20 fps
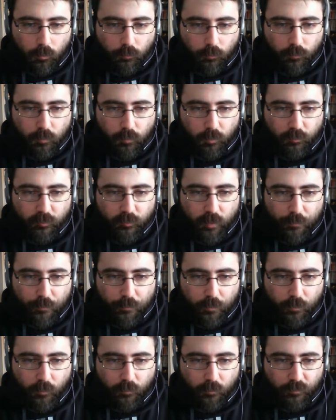there's
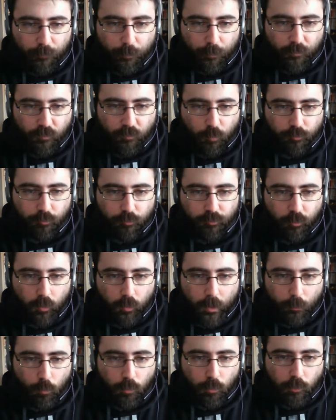nothing there, let's put this orange here,
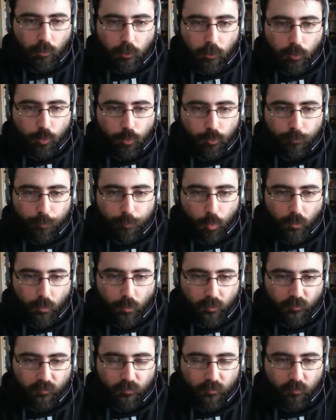I will lose points.